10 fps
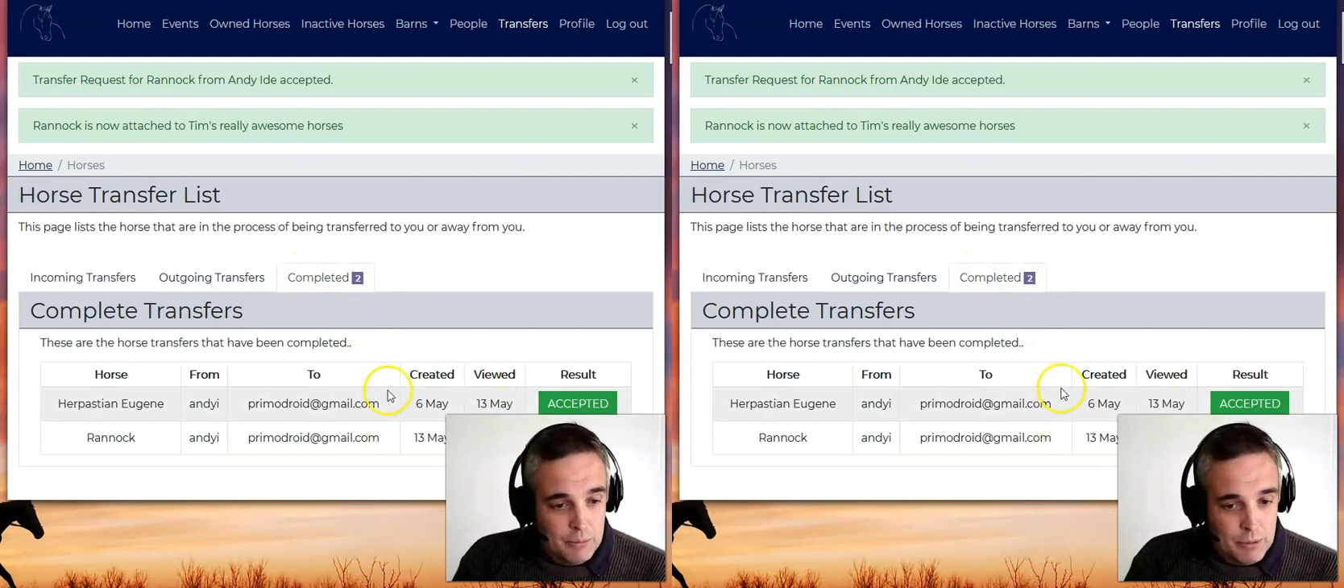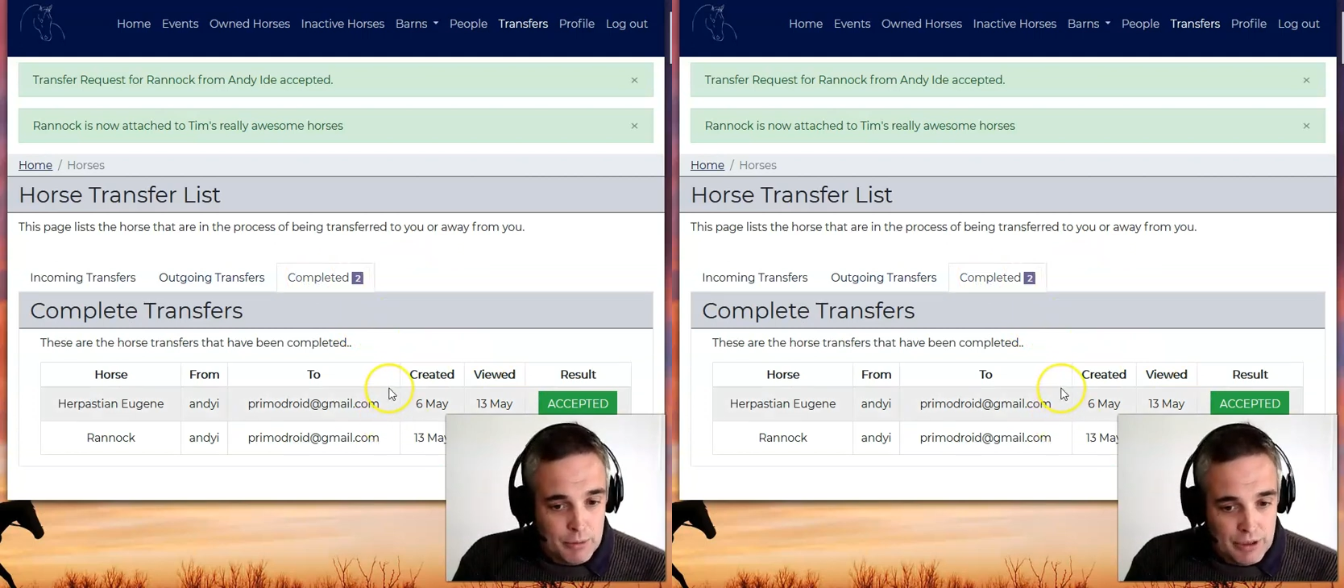
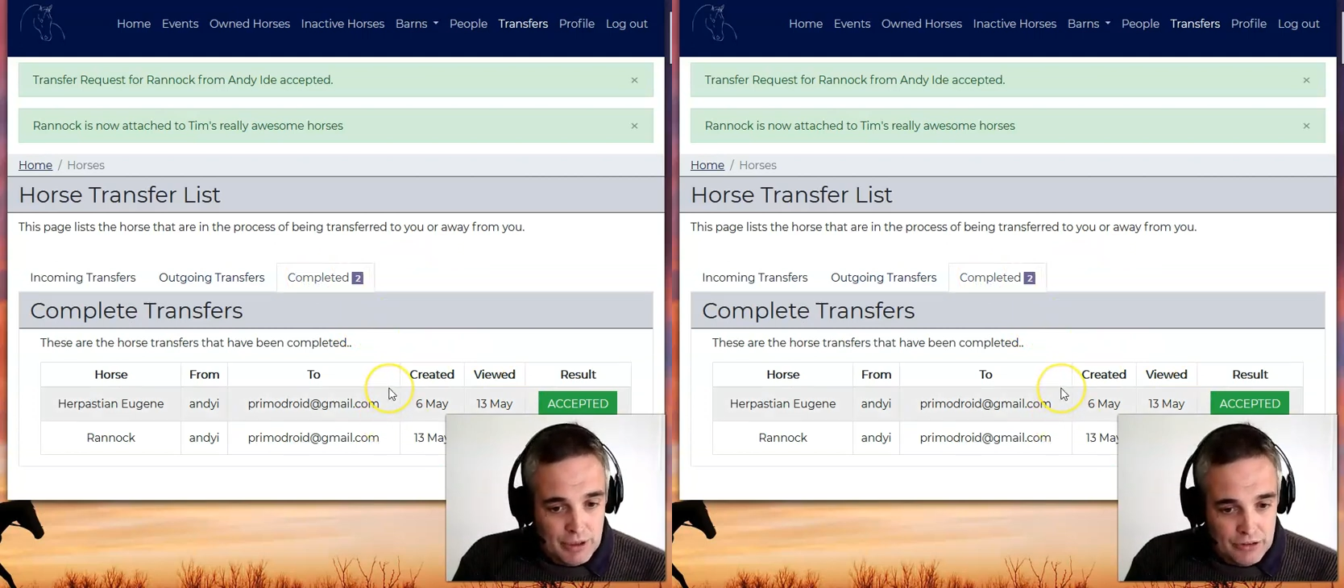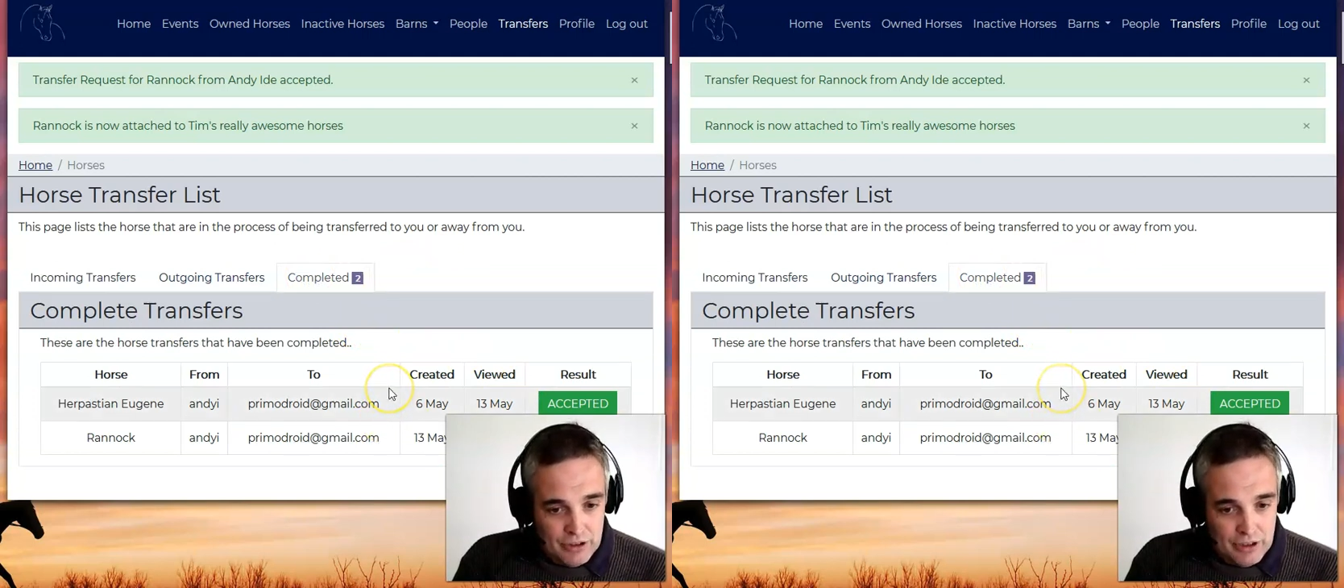Probably
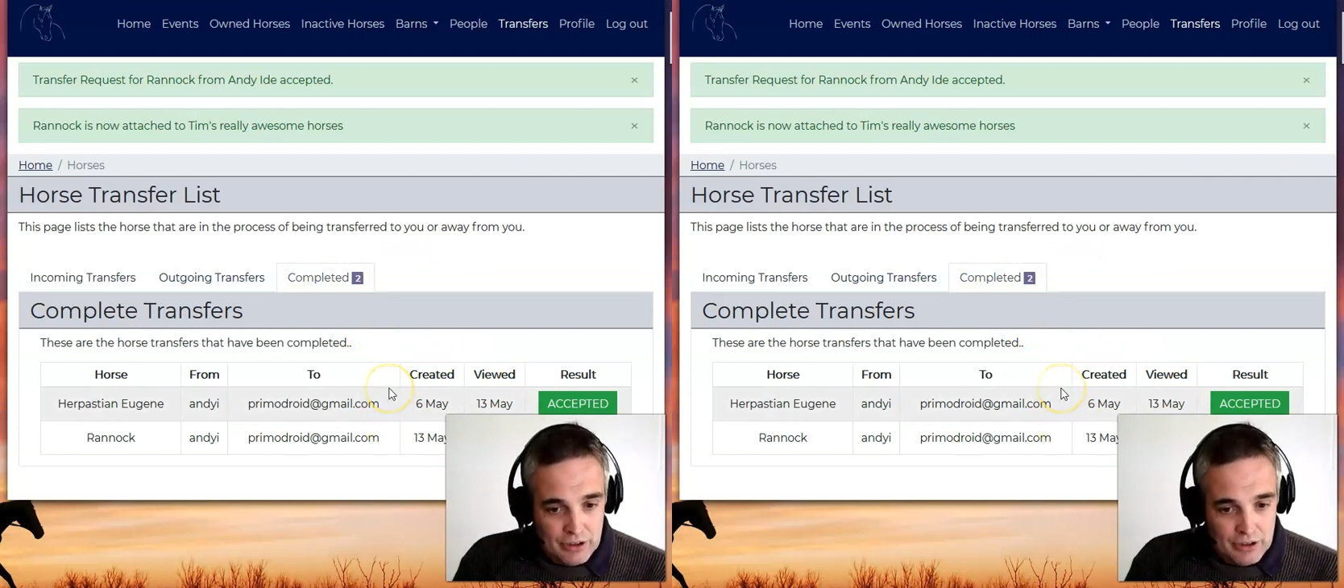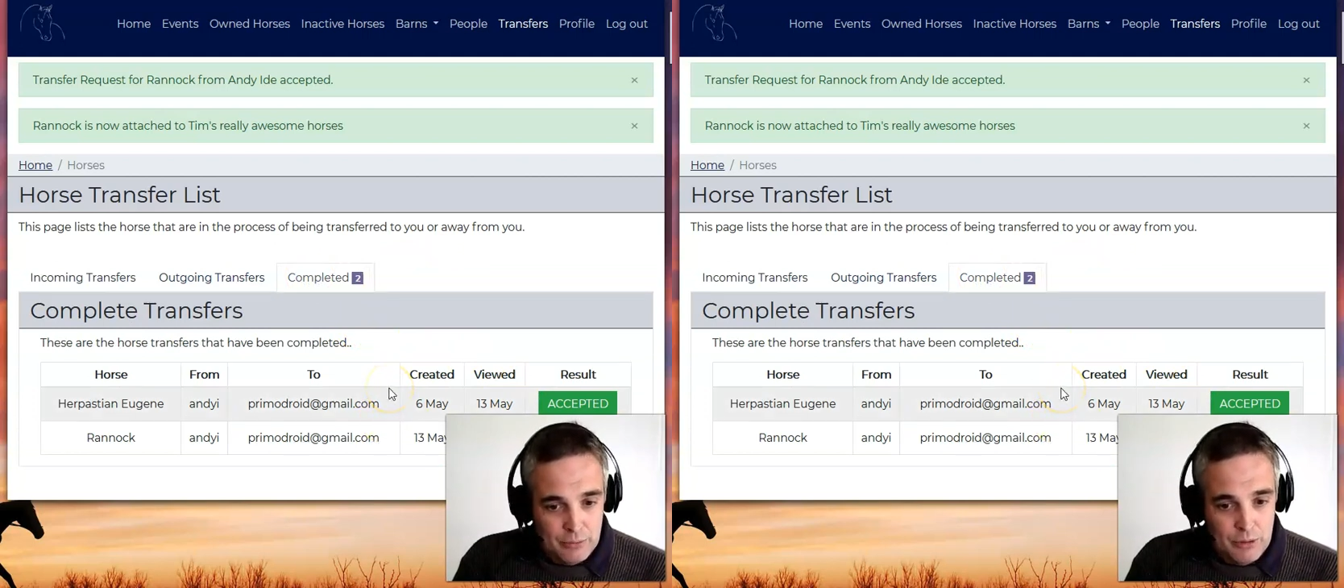can't see
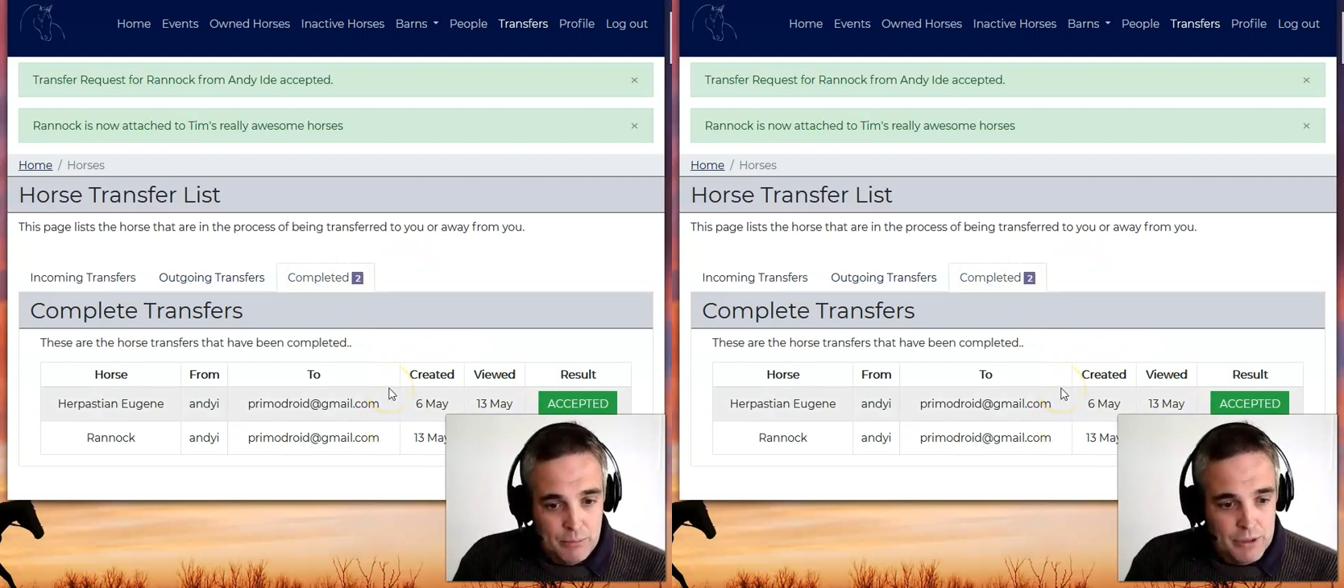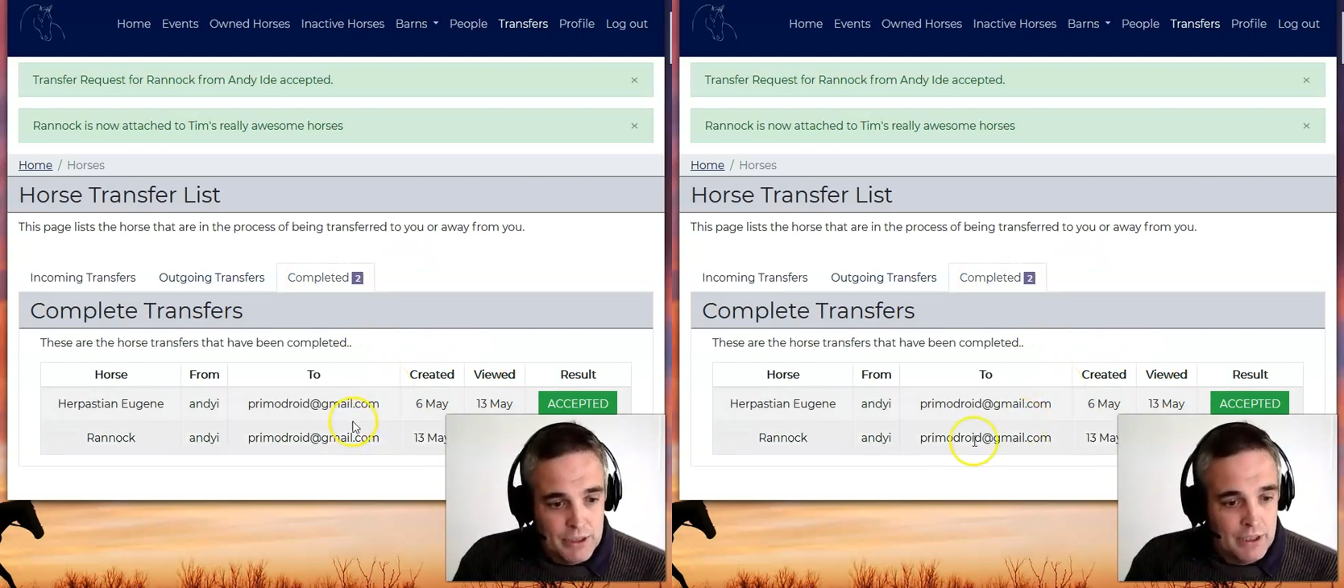that because of my
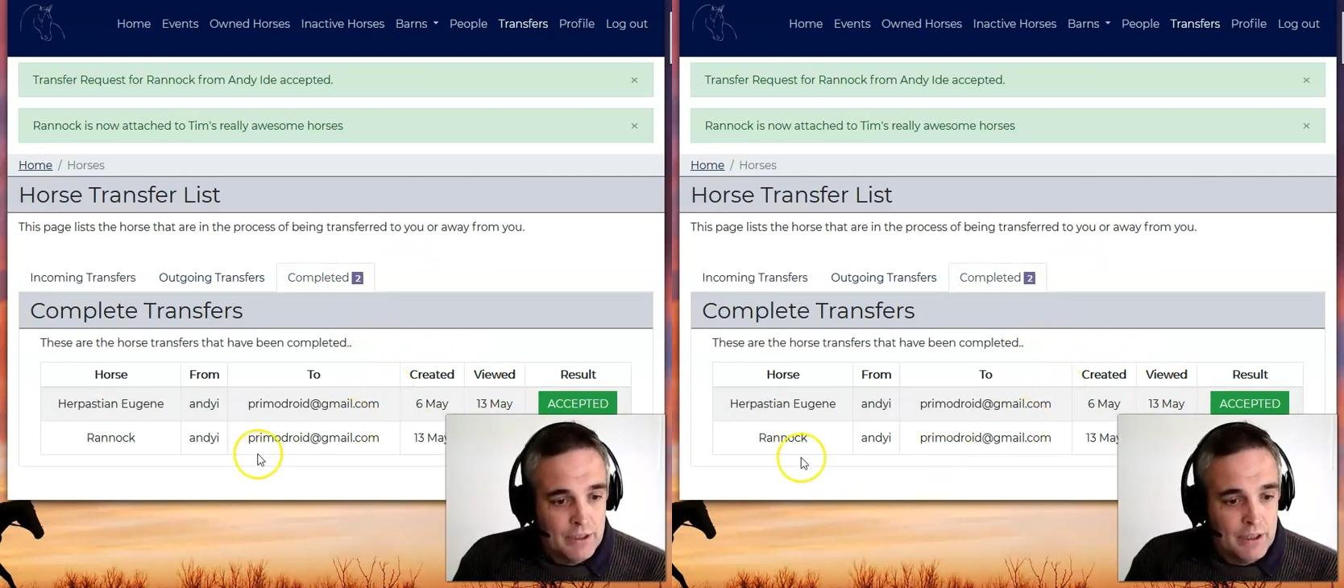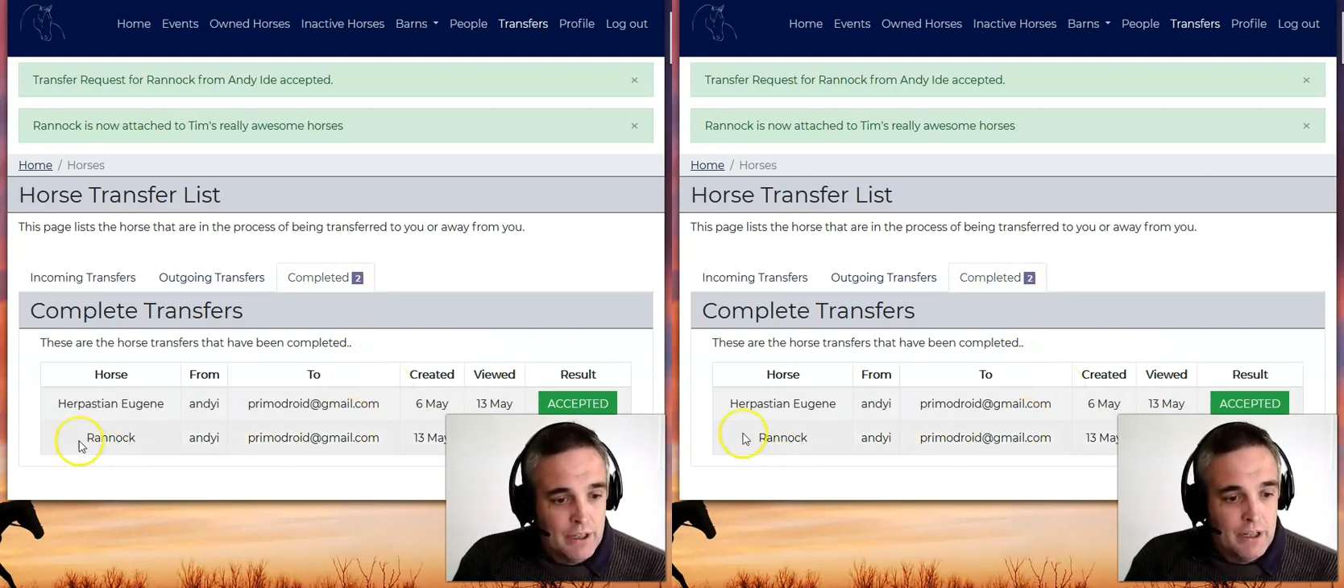big head,